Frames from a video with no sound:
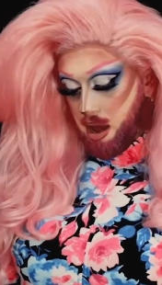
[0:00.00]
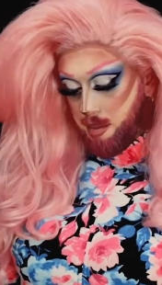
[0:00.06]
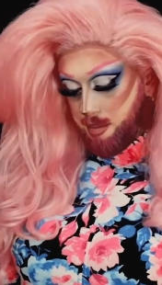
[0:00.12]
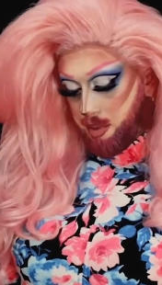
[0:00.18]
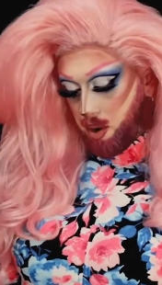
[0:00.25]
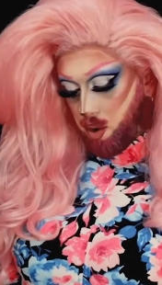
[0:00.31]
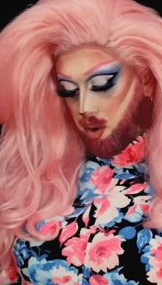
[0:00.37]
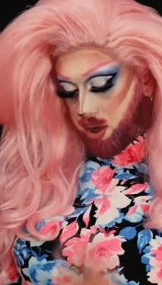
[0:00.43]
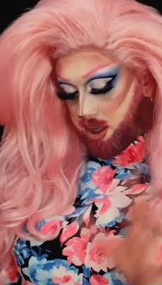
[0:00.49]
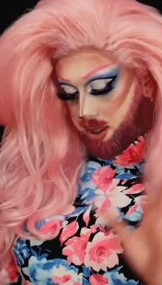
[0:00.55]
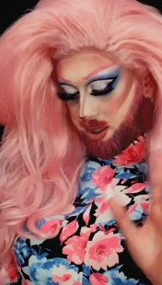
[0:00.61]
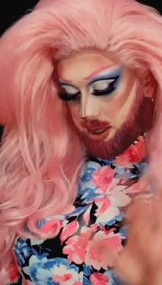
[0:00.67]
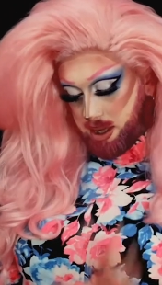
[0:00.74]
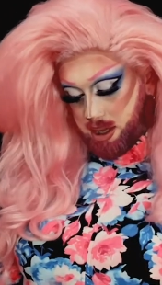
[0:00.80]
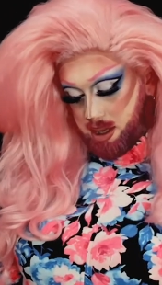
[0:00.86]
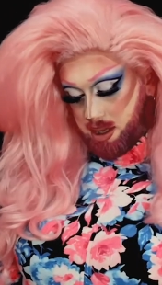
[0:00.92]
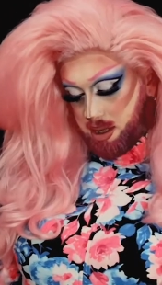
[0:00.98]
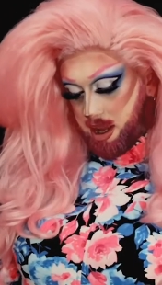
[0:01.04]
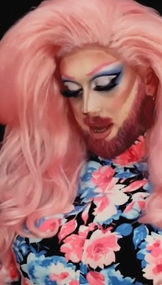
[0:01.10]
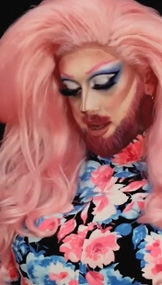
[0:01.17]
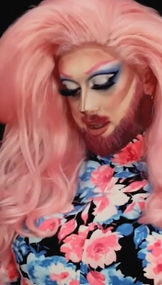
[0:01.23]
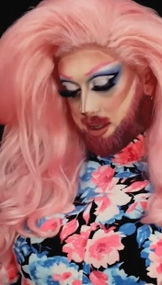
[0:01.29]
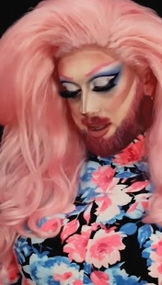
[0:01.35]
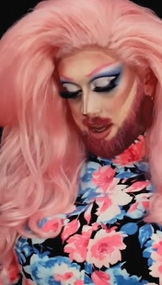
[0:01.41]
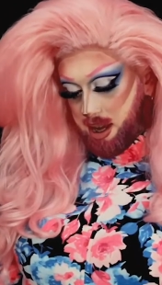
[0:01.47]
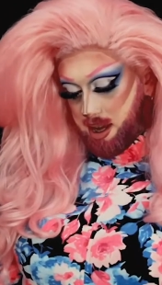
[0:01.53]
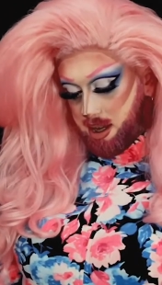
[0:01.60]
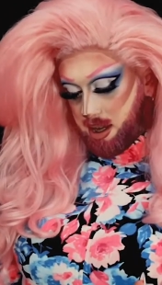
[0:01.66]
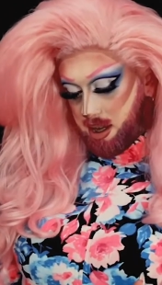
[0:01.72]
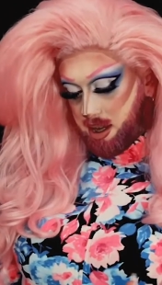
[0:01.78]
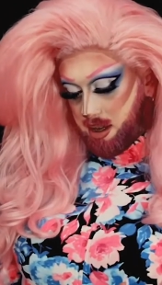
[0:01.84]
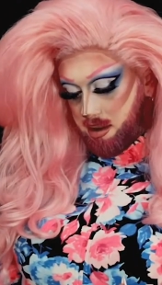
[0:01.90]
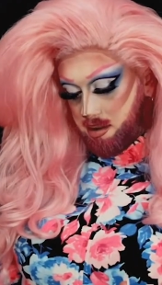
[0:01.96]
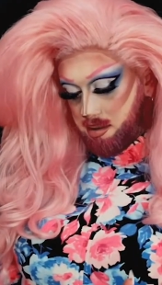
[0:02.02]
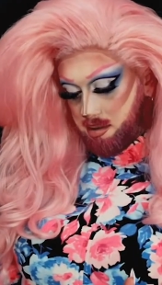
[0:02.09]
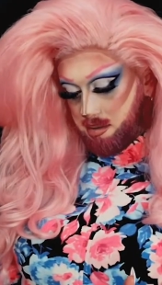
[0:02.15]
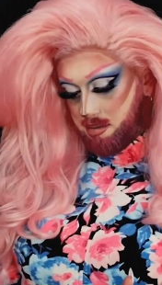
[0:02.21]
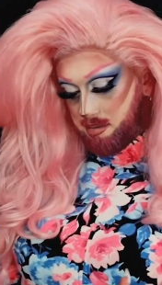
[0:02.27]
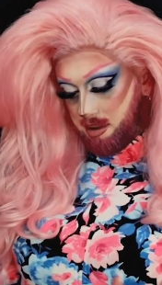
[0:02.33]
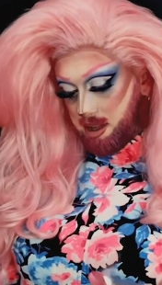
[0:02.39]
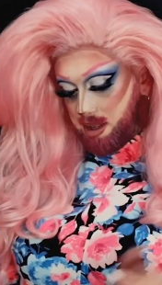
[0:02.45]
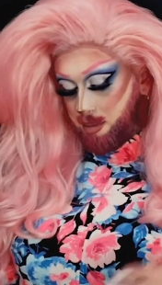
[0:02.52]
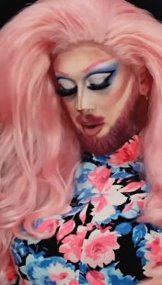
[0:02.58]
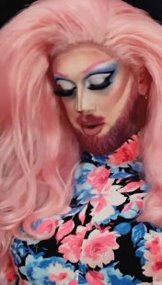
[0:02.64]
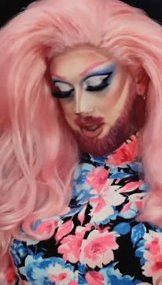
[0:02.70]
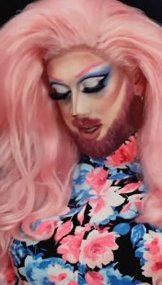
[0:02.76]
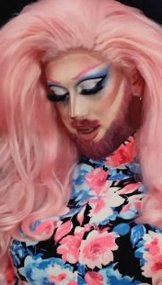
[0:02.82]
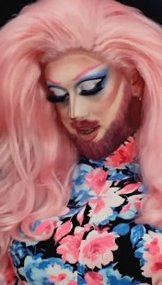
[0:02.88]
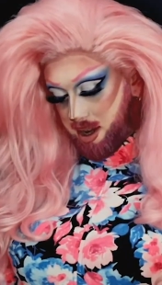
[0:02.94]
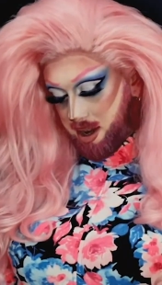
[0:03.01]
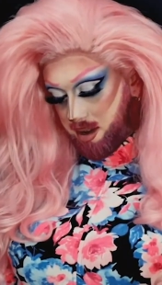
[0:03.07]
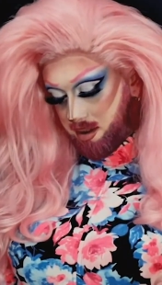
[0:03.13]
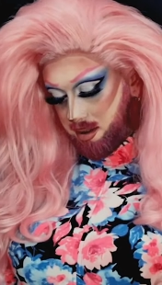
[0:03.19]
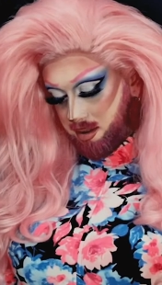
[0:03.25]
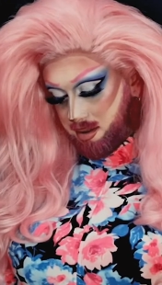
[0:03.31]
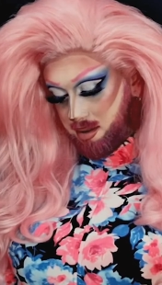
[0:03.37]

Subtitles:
But honestly, that's like a small detail.